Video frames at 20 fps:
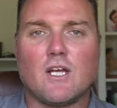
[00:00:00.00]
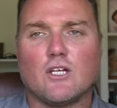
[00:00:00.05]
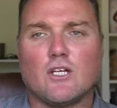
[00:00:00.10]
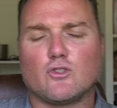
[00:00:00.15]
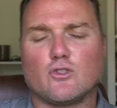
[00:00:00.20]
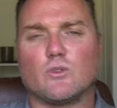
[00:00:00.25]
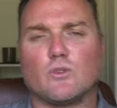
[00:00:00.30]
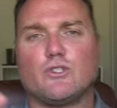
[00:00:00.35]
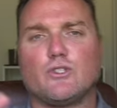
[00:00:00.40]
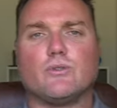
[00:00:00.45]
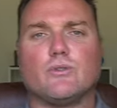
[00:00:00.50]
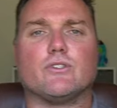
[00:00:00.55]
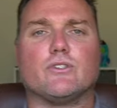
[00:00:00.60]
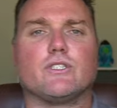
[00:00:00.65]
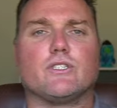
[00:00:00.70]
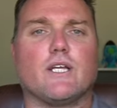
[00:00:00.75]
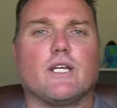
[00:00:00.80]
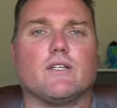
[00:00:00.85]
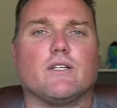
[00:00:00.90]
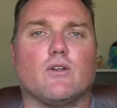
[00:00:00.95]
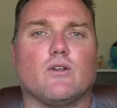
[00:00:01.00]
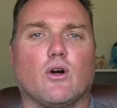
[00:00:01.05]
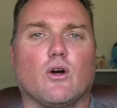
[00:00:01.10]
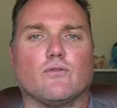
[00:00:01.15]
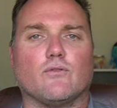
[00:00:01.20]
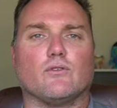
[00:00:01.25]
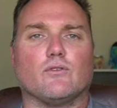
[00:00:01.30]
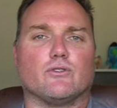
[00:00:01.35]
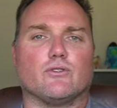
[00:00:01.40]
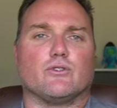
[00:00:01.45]
So once you understand
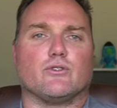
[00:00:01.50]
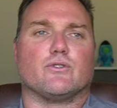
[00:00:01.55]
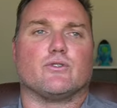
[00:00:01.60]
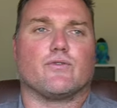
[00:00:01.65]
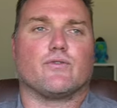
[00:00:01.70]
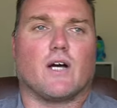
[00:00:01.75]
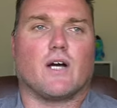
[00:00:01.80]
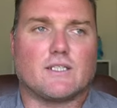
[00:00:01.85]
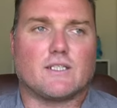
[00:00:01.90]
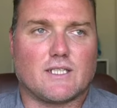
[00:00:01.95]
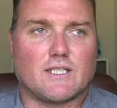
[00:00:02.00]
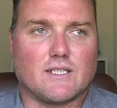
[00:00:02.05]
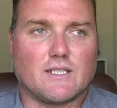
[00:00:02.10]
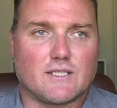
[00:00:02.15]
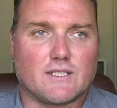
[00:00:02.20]
harmful, intrusive thoughts in